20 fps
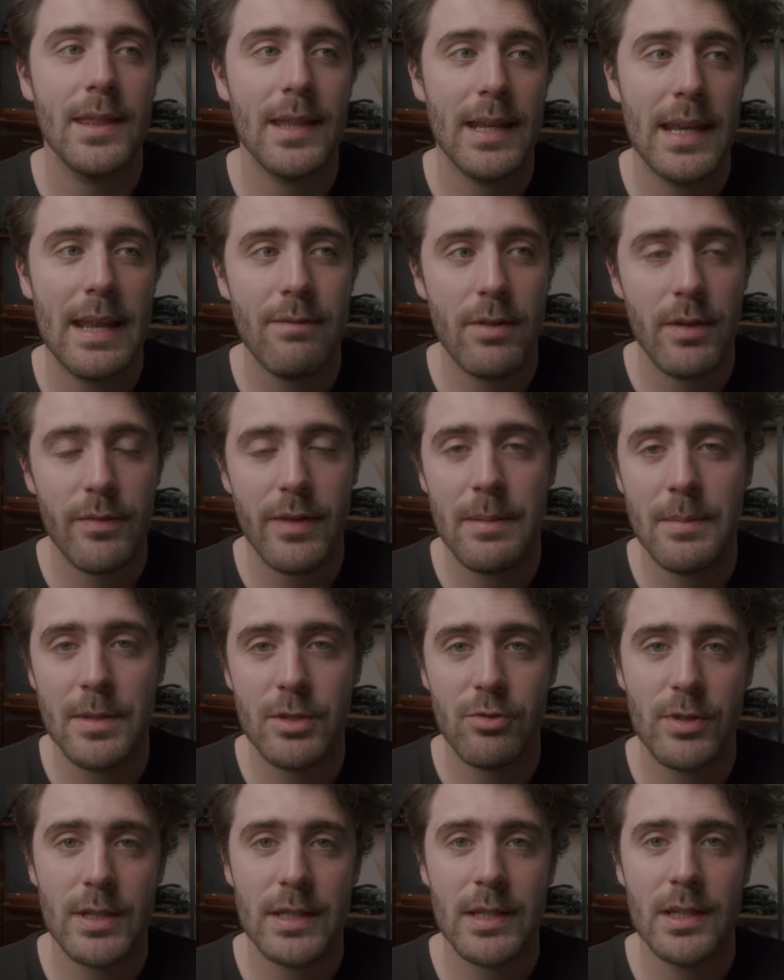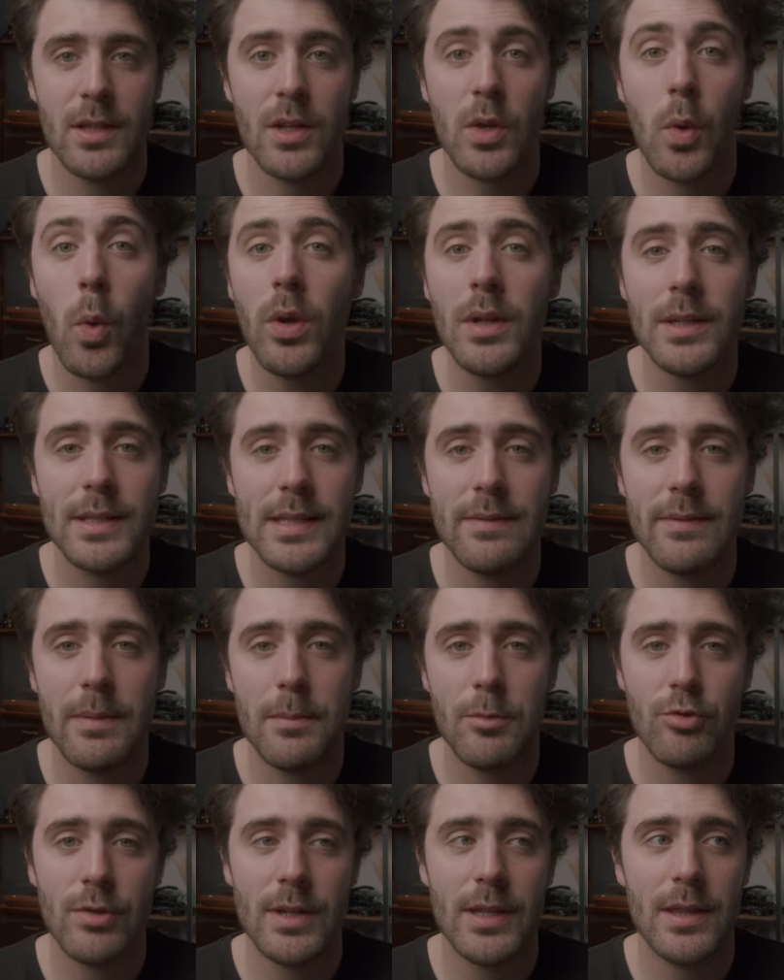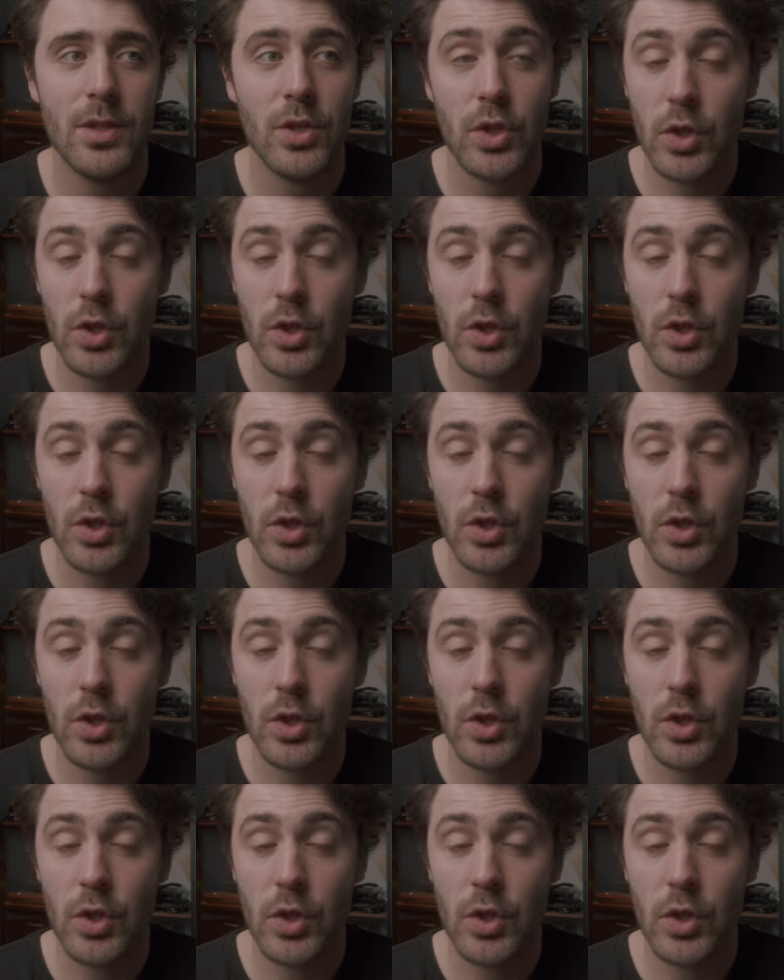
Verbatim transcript: the level of imagery and the quality of imagery that